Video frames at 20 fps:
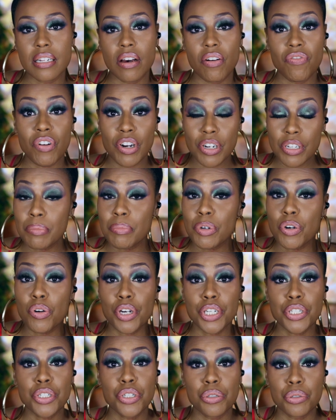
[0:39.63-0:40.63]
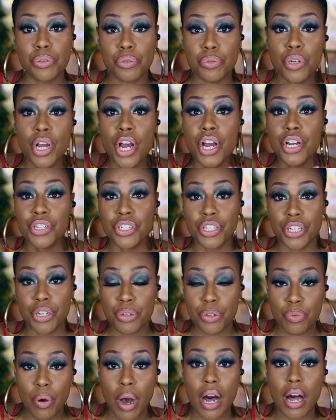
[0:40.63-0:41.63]
So first I'm going to show
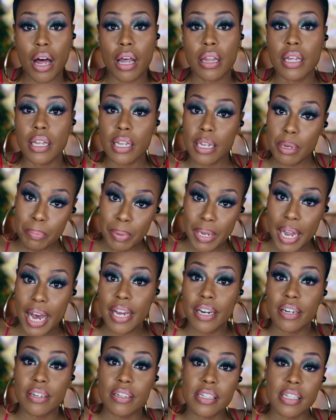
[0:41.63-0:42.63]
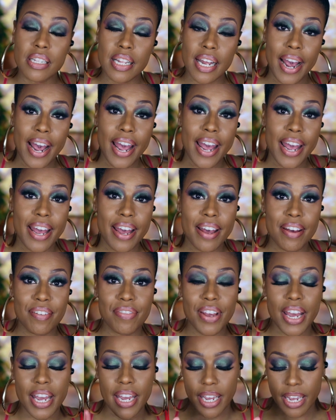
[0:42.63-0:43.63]
you all the lip liners that I
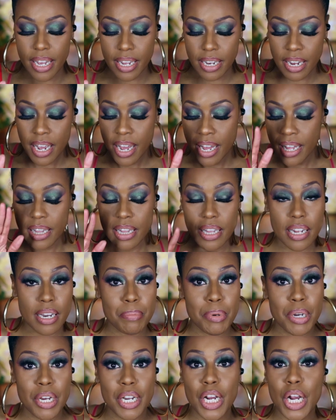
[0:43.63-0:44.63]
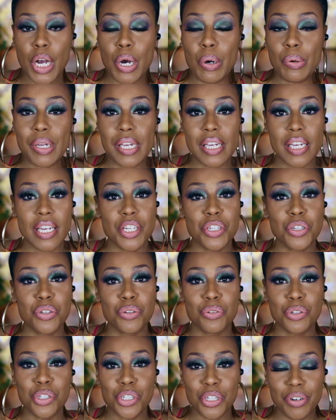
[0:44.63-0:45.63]
have and then I'm going to go
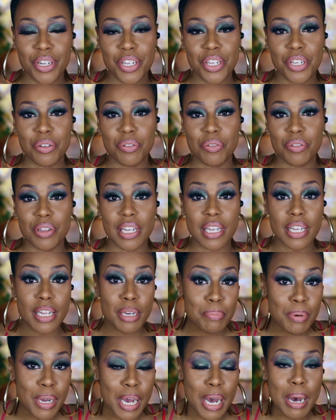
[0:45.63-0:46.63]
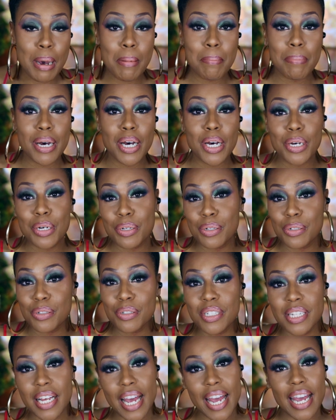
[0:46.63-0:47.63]
into showing you the lip
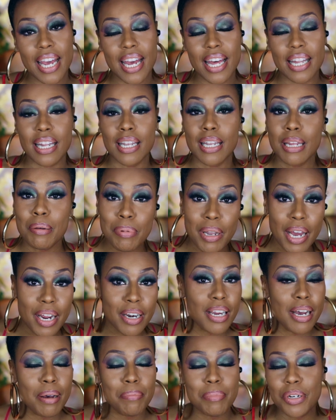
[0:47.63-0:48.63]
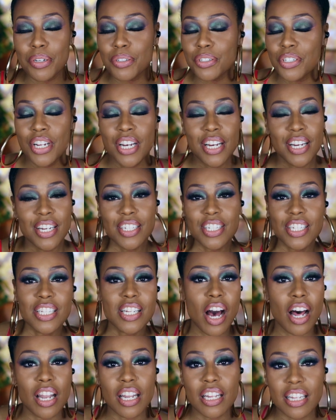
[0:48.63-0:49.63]
combos and the lip liner combos,
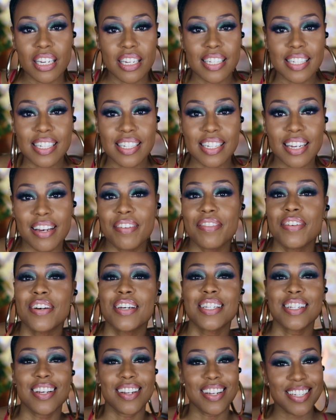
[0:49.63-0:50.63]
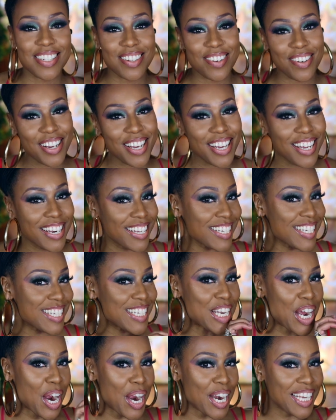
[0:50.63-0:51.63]
just all of the good stuff. So let's go ahead and get
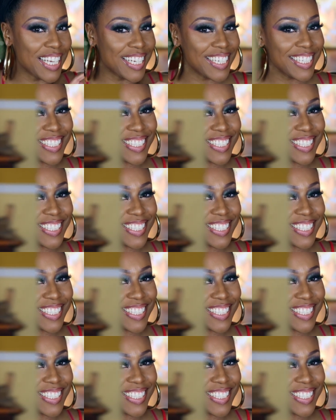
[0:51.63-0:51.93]
started.